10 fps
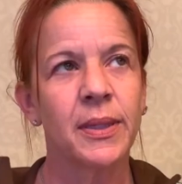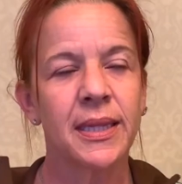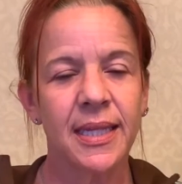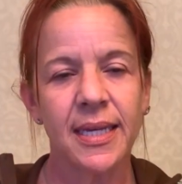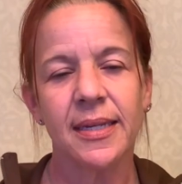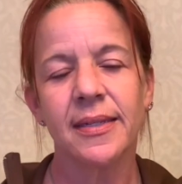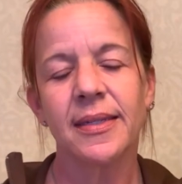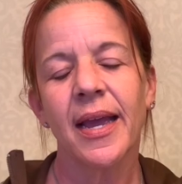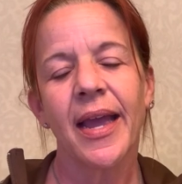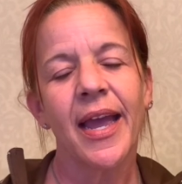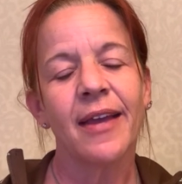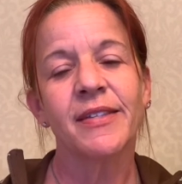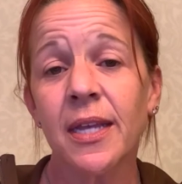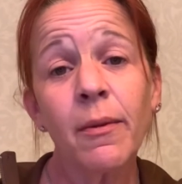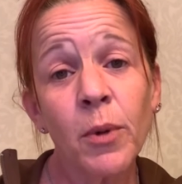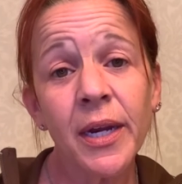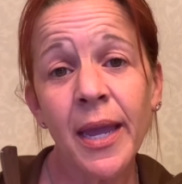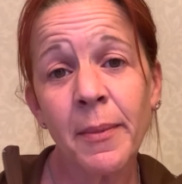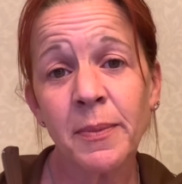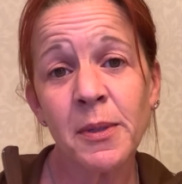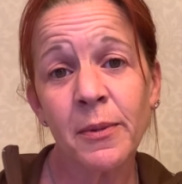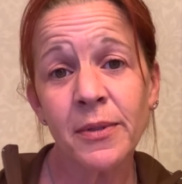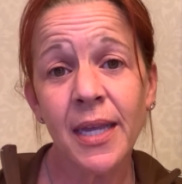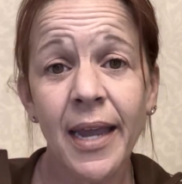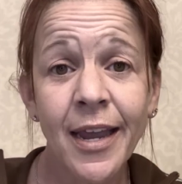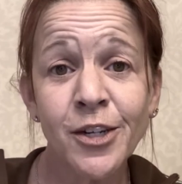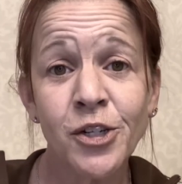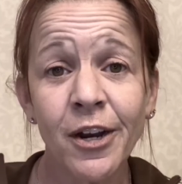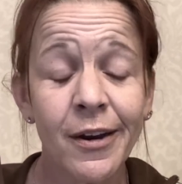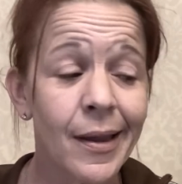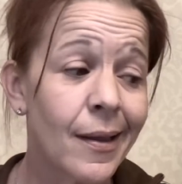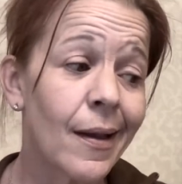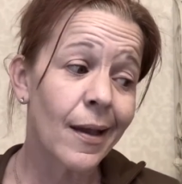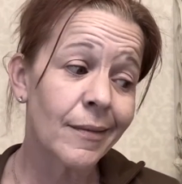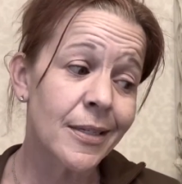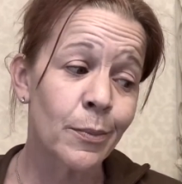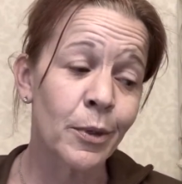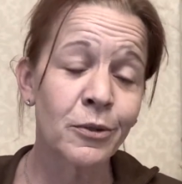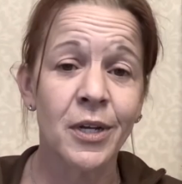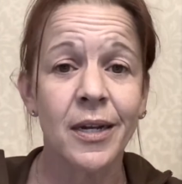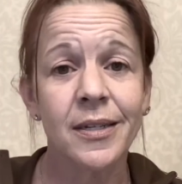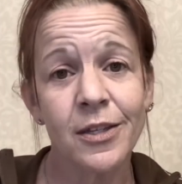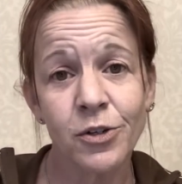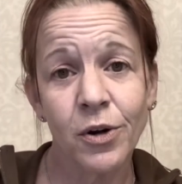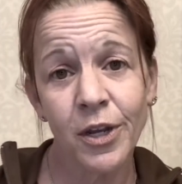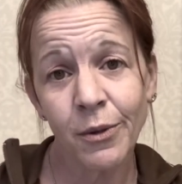Please, if someone came up to me and was like, hey, Sheri, I've got some Botox in the trunk.